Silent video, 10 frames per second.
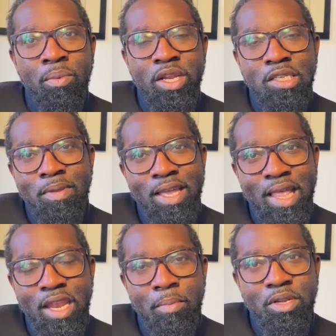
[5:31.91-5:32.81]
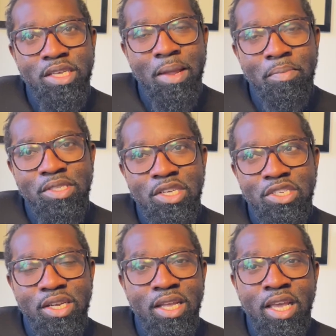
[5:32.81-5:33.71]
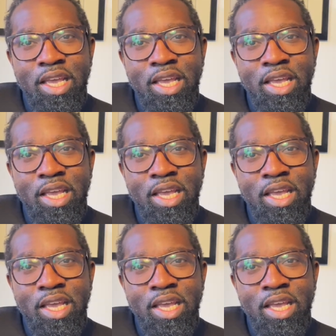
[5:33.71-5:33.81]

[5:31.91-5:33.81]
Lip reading: when he's playing that number 10 position,